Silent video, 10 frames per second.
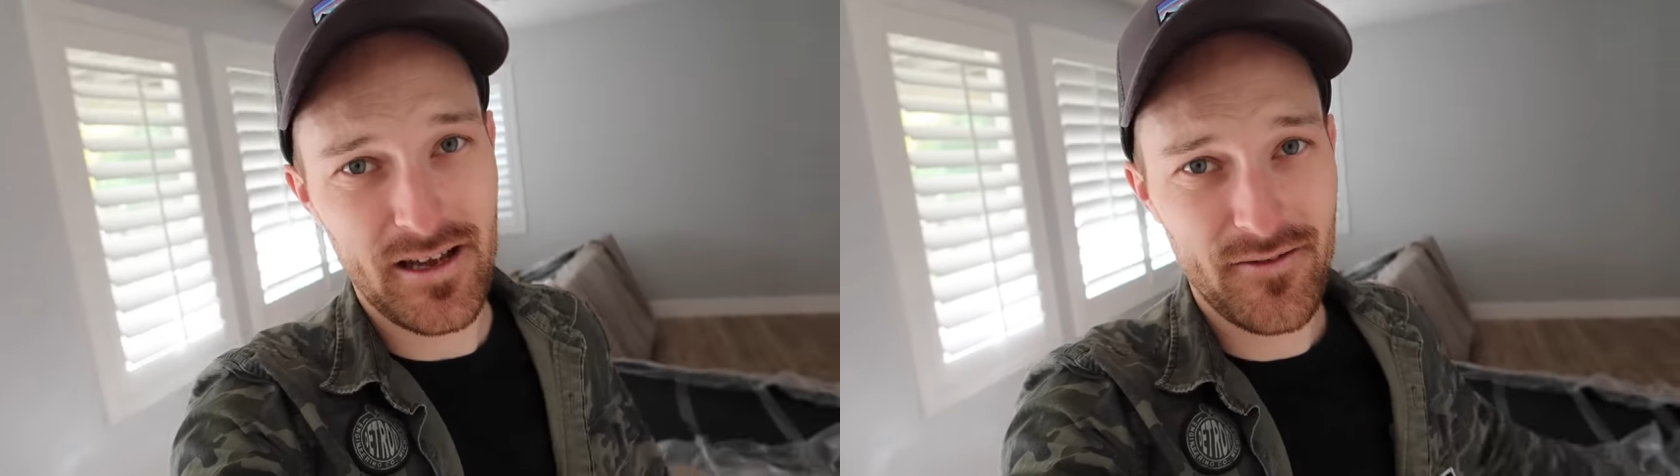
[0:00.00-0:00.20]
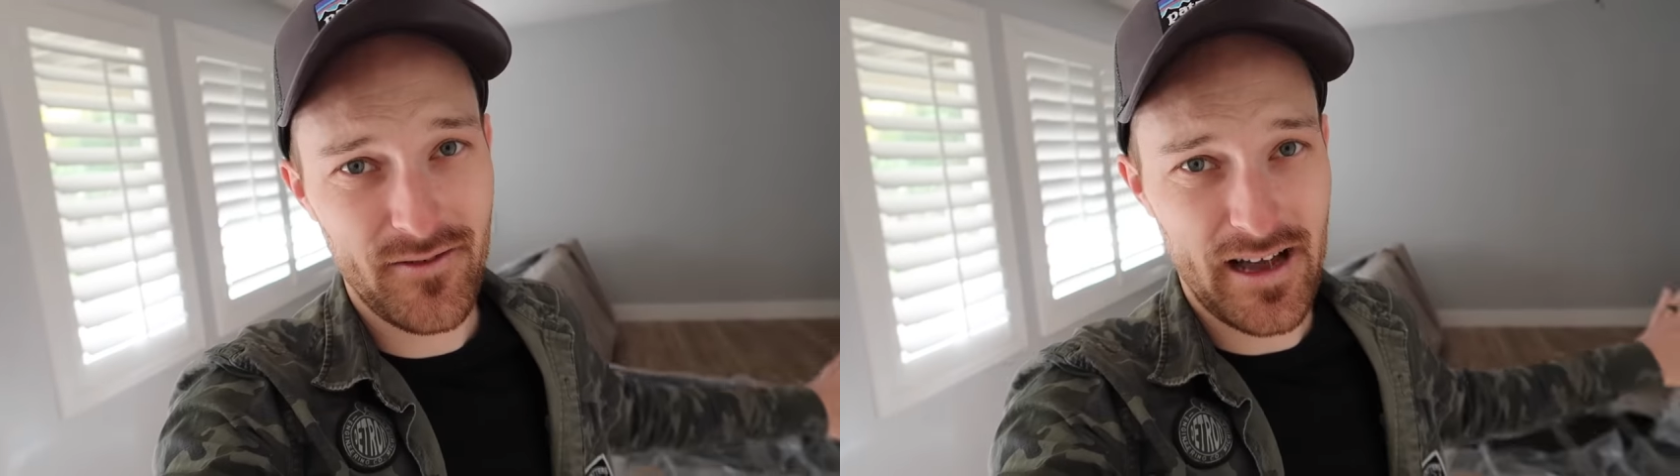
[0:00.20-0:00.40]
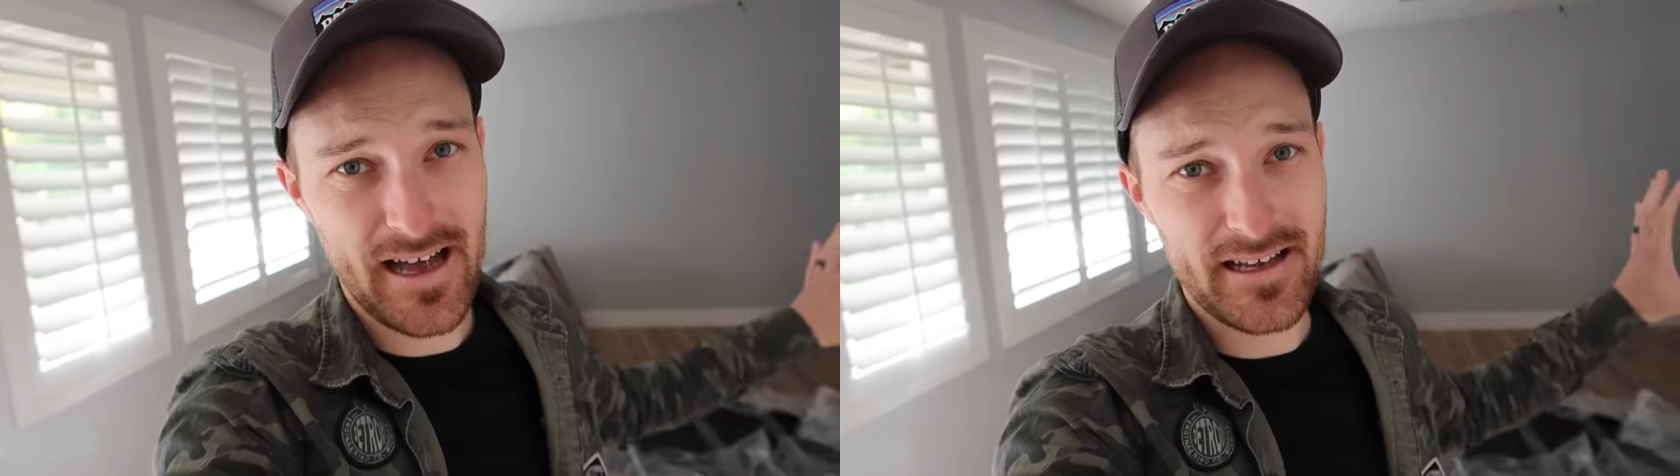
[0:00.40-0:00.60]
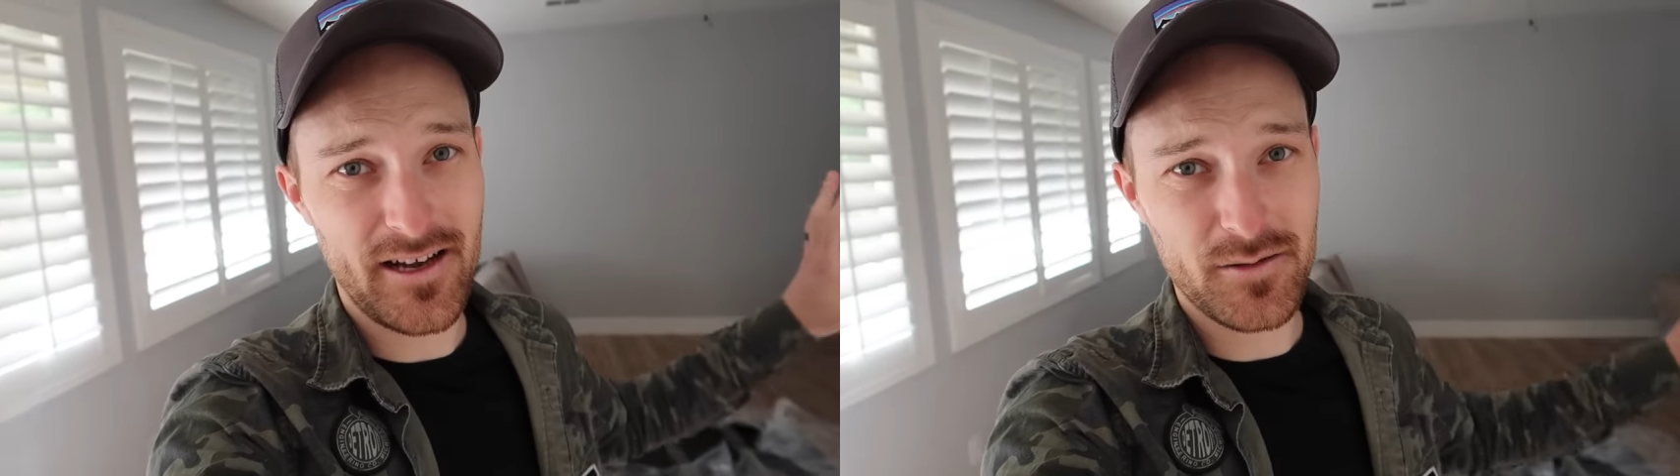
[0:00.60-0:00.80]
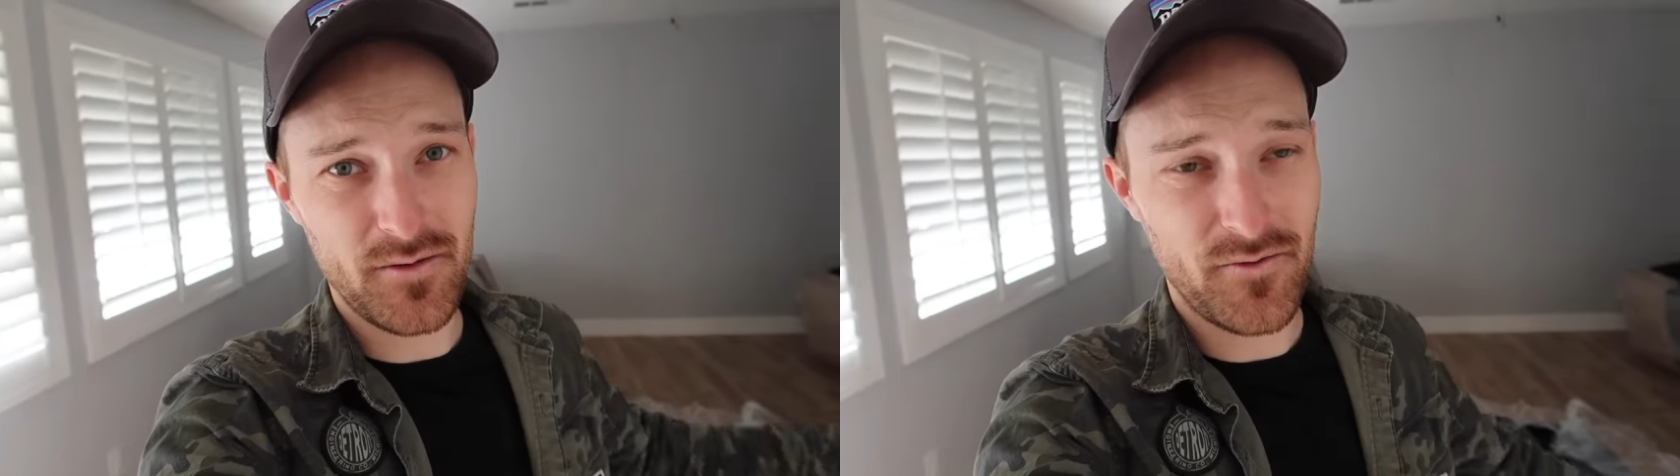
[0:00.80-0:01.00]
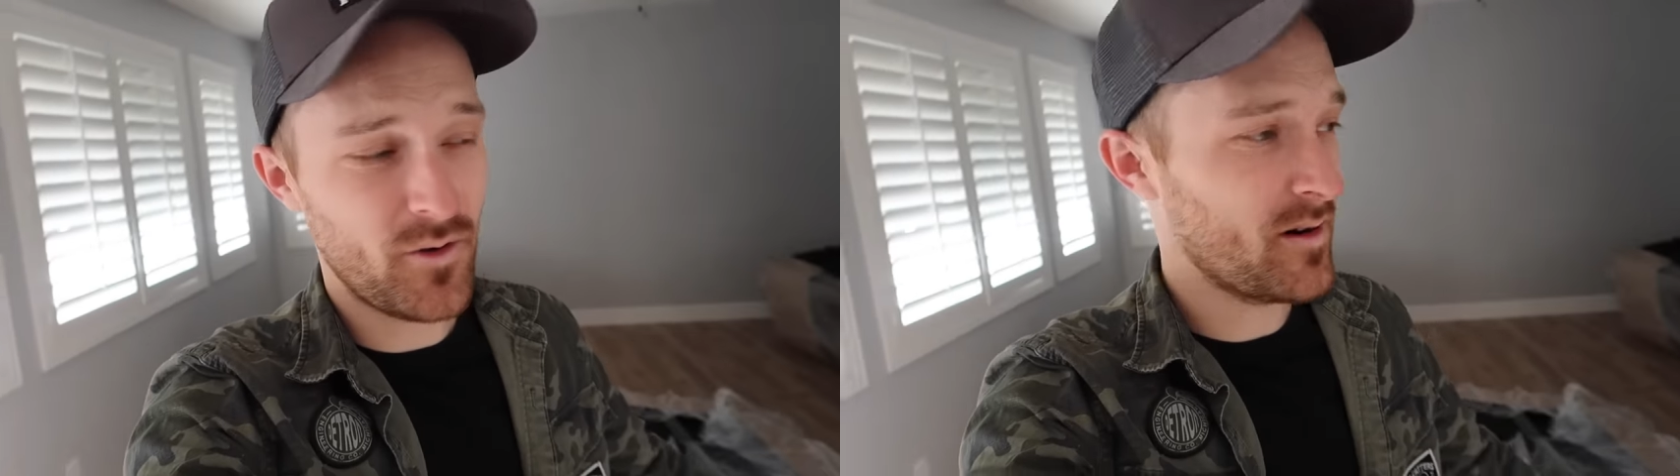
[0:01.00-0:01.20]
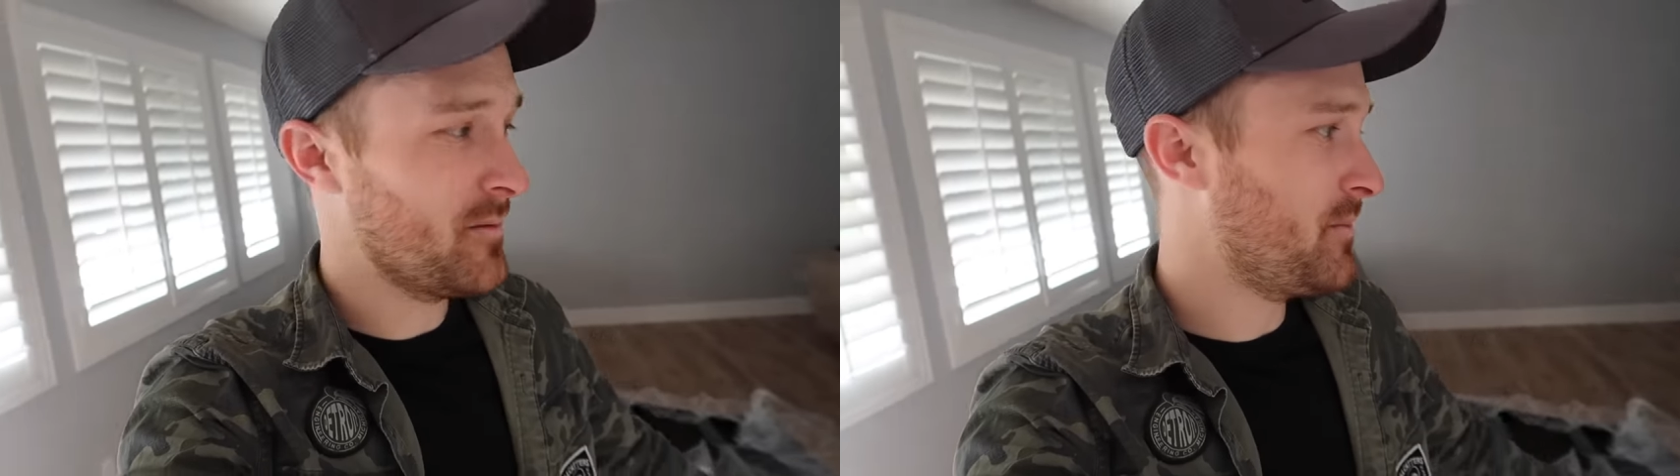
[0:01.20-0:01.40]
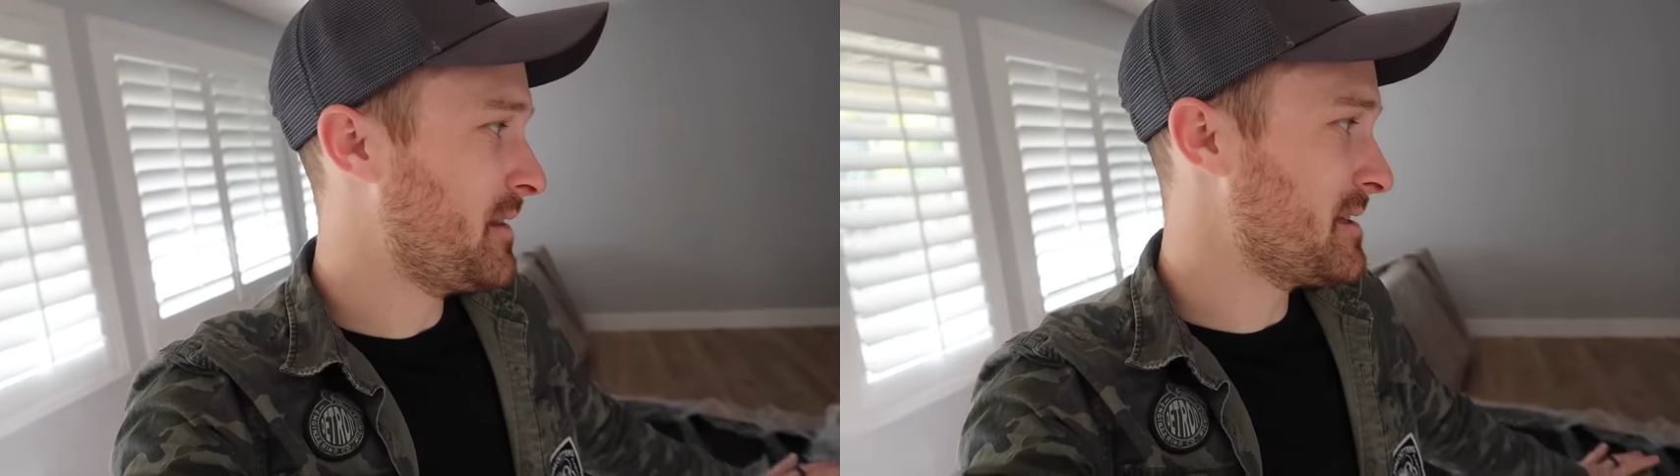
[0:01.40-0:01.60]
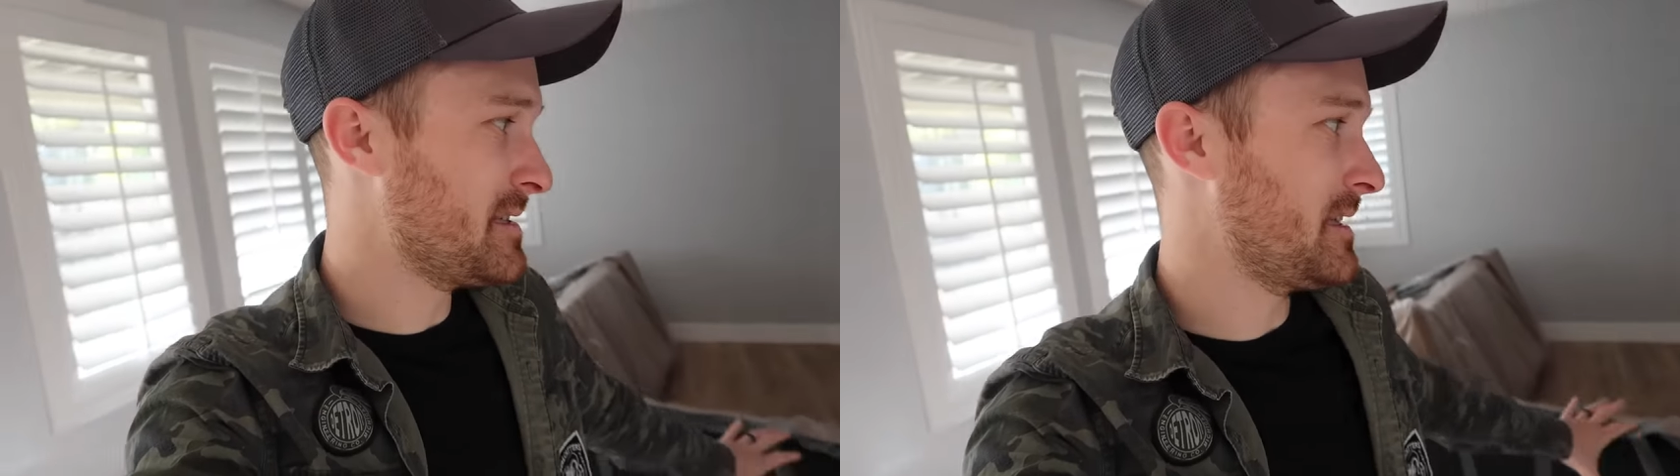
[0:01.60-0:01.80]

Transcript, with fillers: We had a couch before, but this